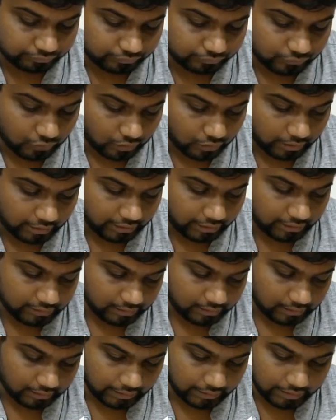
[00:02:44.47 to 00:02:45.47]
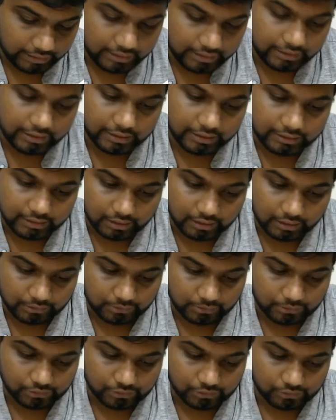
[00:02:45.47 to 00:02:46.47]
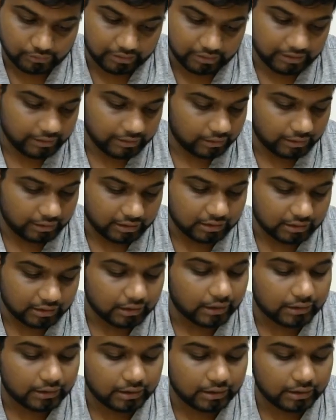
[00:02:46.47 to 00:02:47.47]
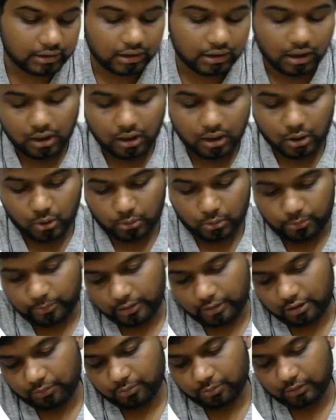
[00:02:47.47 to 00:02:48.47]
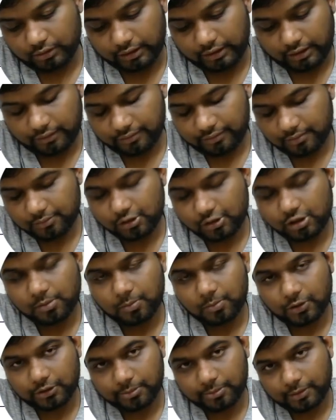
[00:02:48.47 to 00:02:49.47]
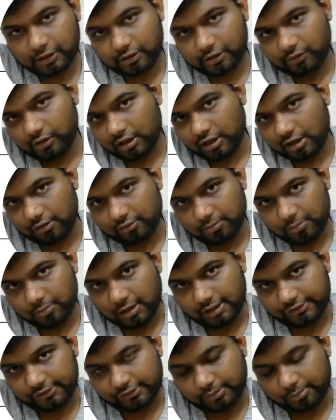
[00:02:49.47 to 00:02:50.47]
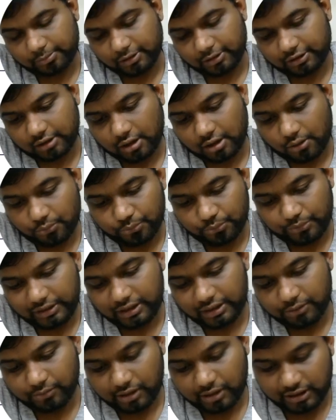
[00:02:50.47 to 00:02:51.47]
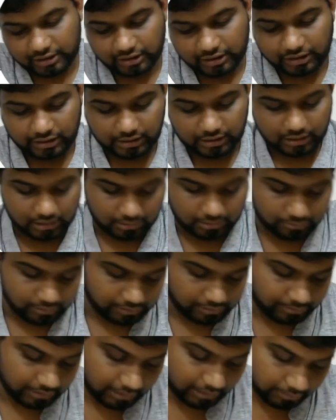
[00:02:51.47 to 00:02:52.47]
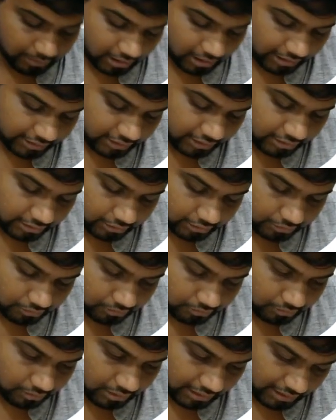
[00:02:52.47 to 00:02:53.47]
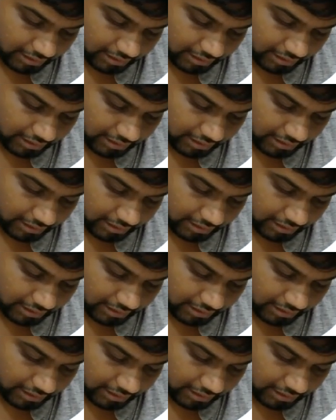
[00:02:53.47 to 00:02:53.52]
Okay, these are the areas that you should read in the ENT, where for the FMGE perspective you have to master. But how we divide the ENT was we divide it into